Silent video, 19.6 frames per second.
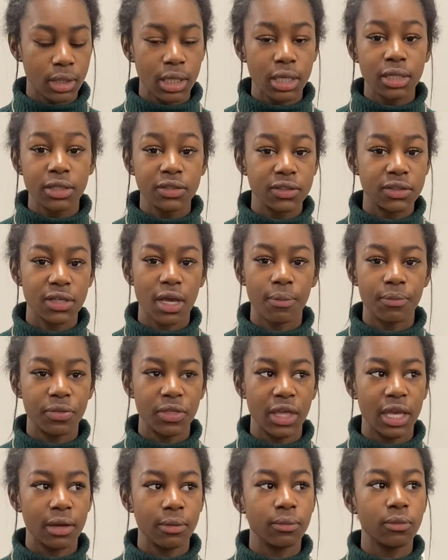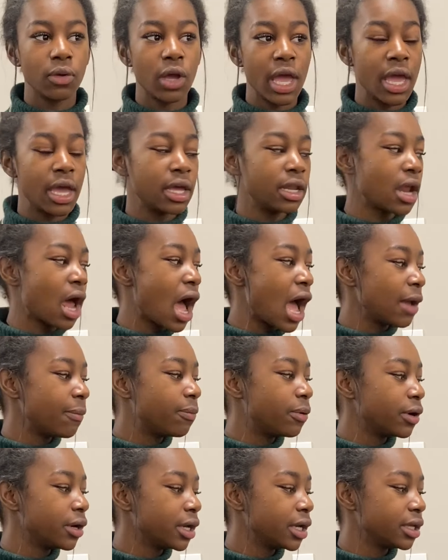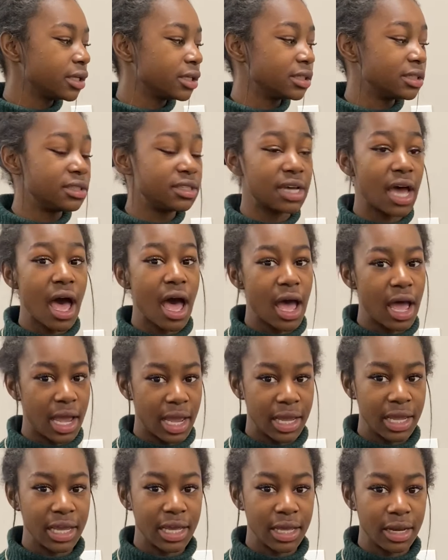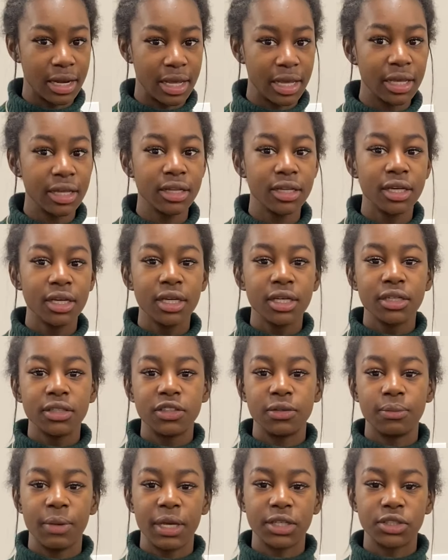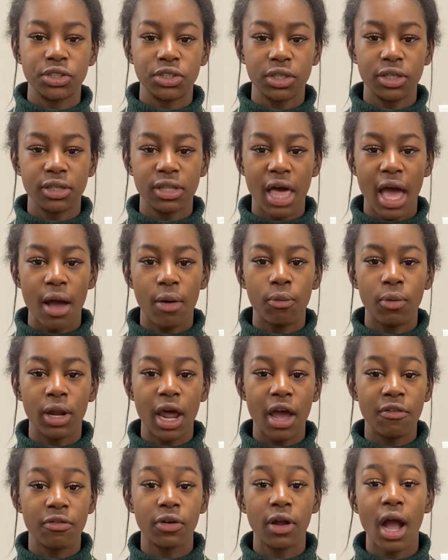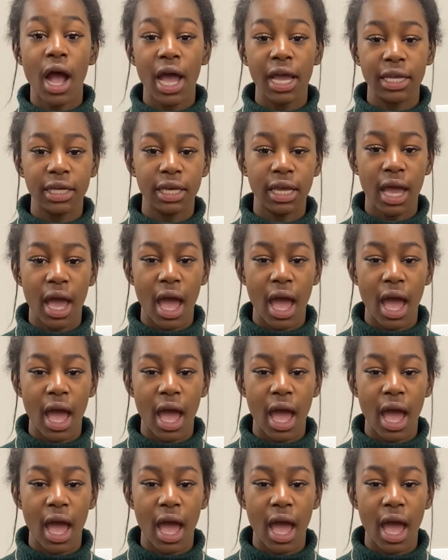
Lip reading: something, and I put dye in it to make sure that whatever I